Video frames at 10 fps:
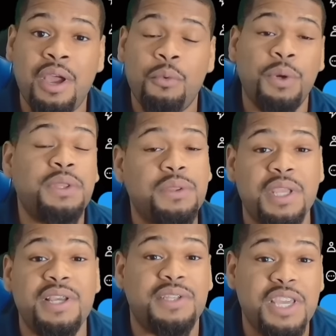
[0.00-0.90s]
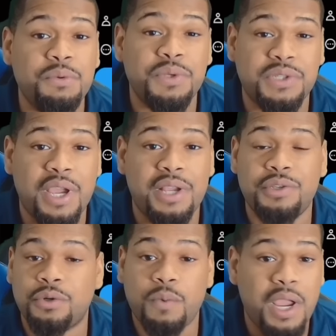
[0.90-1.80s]
with the things that he was saying to
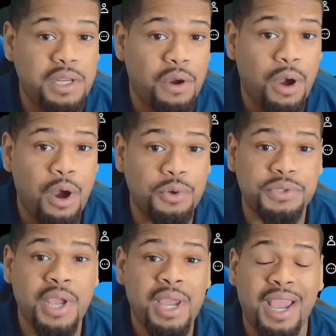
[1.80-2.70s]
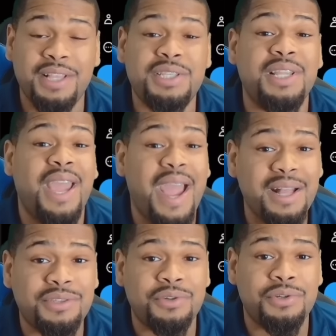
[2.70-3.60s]
the radio host and to the
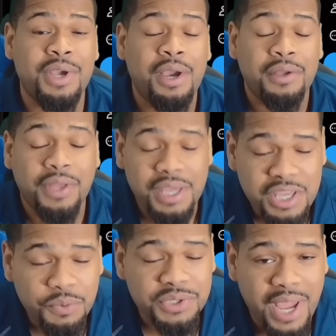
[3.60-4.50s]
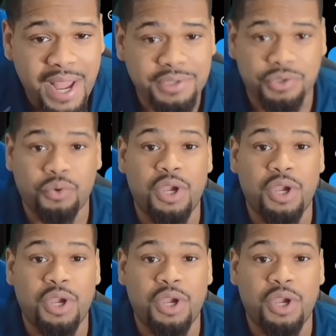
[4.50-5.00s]
answers that he was answering.